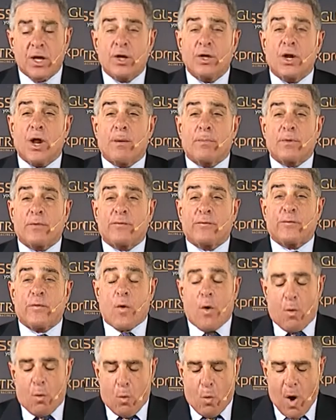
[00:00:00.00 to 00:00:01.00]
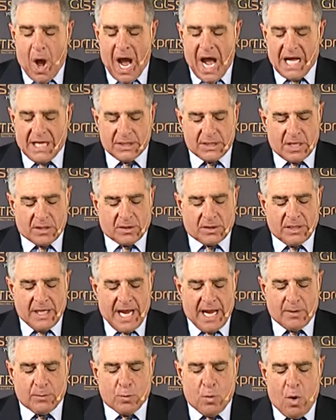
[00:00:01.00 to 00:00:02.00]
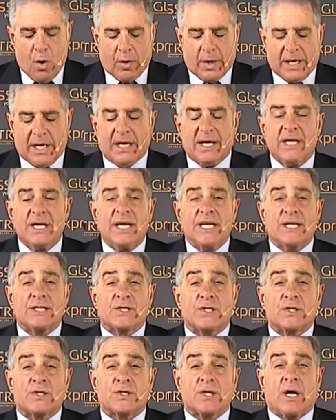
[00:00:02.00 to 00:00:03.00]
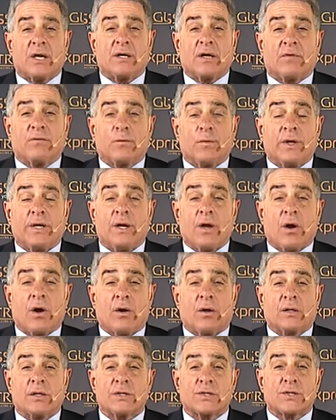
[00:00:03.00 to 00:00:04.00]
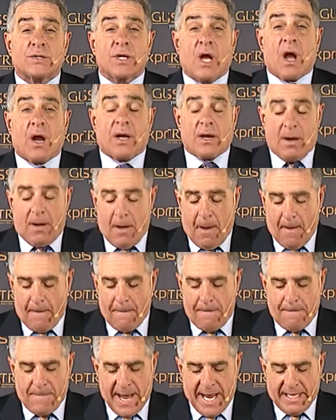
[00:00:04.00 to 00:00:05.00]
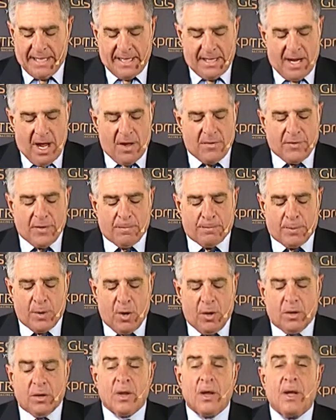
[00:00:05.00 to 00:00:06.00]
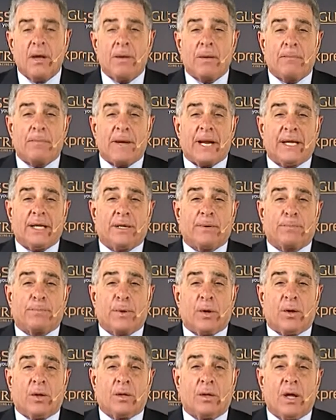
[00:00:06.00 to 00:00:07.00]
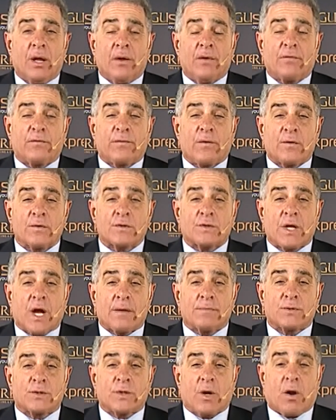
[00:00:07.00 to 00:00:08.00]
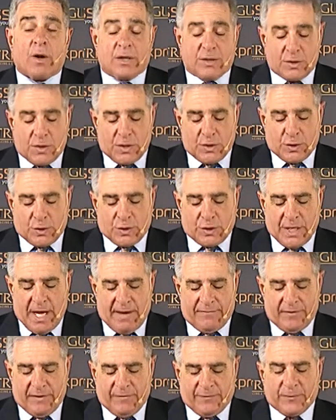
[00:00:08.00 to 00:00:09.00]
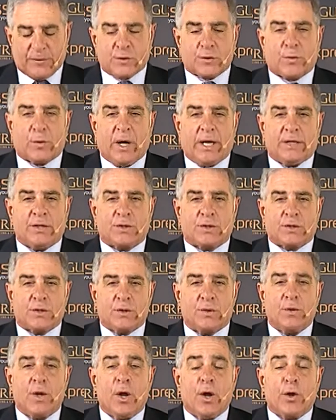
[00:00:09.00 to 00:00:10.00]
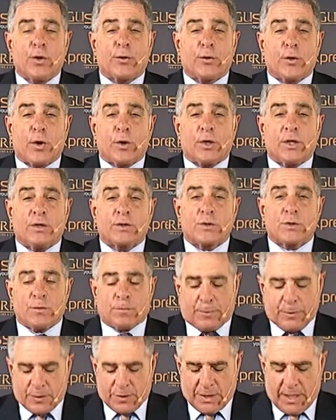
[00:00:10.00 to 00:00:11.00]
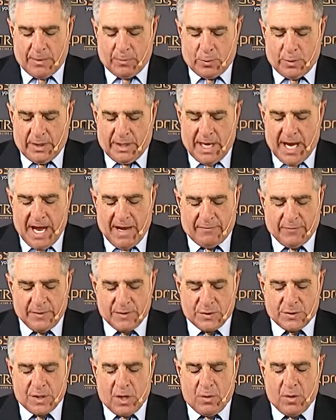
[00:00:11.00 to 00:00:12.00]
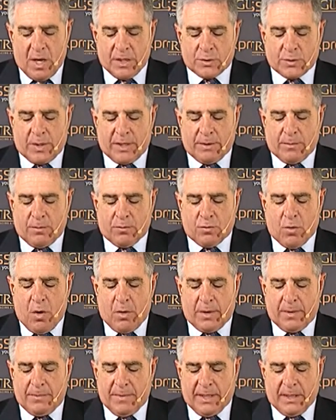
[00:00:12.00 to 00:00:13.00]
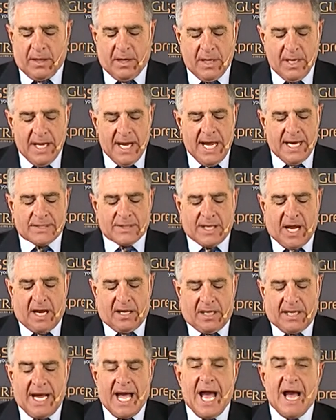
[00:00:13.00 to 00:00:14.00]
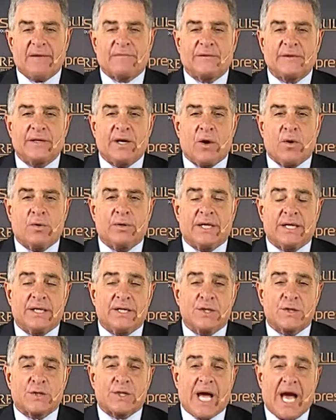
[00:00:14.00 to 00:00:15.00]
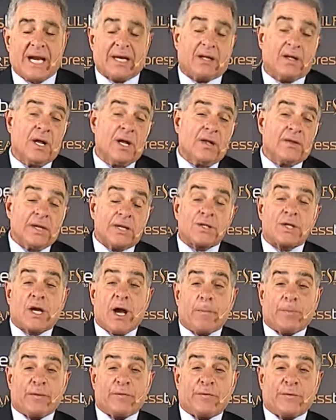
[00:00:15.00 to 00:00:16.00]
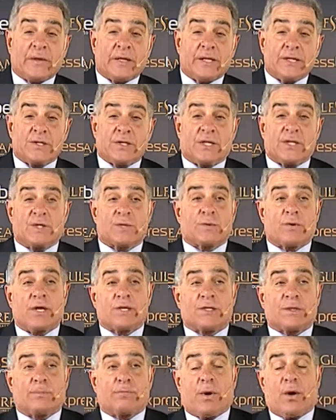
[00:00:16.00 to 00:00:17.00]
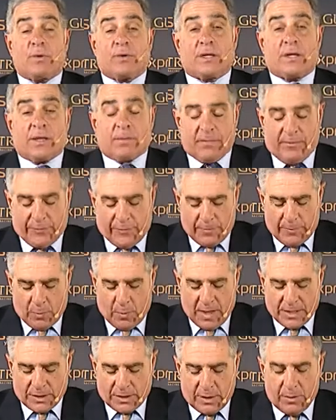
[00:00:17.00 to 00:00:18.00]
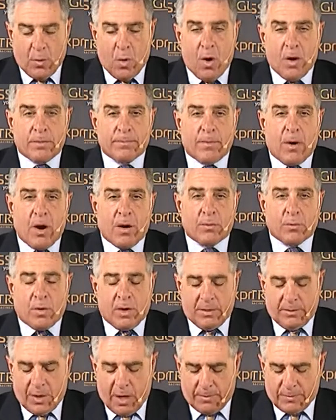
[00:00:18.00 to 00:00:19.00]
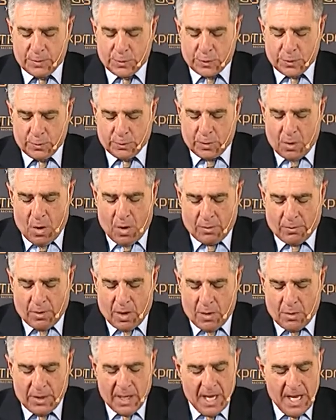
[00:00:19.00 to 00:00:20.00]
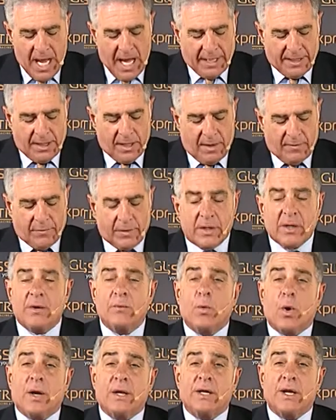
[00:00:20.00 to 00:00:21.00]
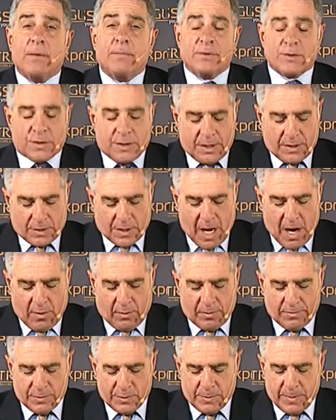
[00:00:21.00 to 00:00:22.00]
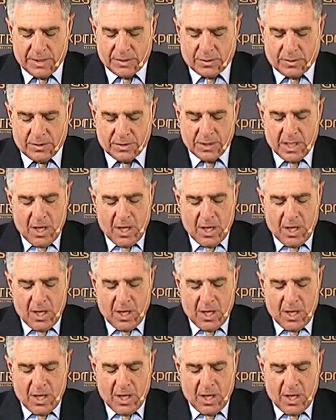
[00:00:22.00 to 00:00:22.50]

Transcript: Number four, Wild Clan Warrior, is a son of Win Early Sire, Benny the Bull. And Benny the Bull First time starters, 7 for 22, 32% win average. So uh, trainer Rory Miller has Tyler Gaffalione in the saddle. There's a couple of fillies in this race, and both of them are from the Wesley Ward Bard. One number two, Long Road, and the other one number six, Hiram's Mistress.